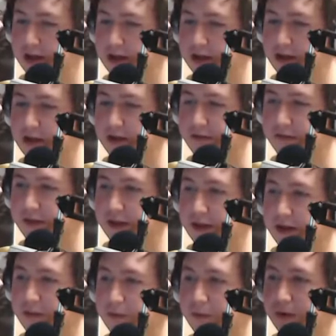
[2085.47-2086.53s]
definitely
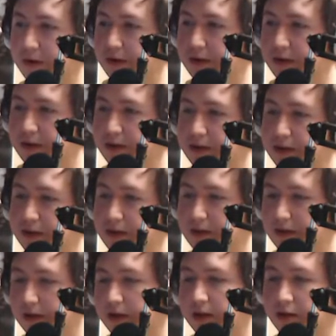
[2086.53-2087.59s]
like worth
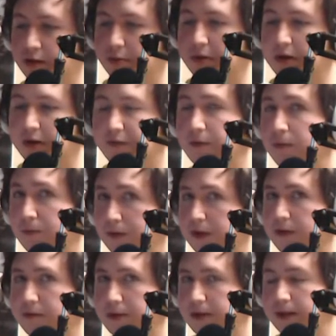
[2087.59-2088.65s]
consuming if you really
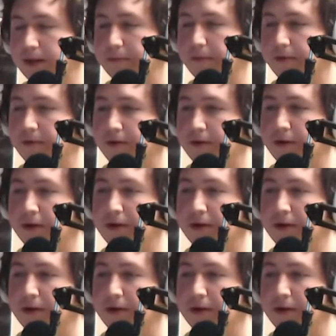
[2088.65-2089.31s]
really like Persona.